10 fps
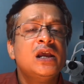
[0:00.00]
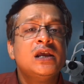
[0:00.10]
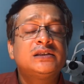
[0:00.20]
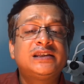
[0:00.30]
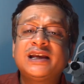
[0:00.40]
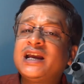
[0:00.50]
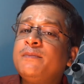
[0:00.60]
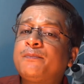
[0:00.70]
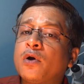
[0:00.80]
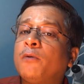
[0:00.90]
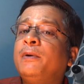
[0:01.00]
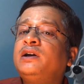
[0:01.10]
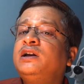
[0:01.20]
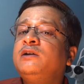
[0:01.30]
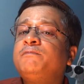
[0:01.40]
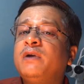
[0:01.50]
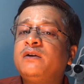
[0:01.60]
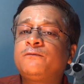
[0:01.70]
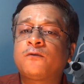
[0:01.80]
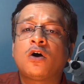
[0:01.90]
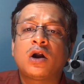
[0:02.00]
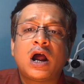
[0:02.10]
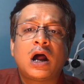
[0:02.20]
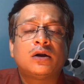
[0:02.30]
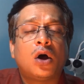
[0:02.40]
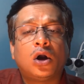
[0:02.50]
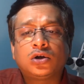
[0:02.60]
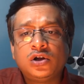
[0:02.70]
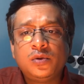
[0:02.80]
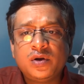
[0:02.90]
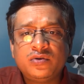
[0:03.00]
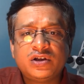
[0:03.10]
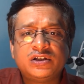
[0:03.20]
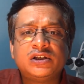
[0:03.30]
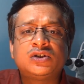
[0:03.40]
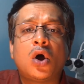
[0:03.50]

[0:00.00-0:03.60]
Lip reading: Seeking proper treatment for an autoimmune disease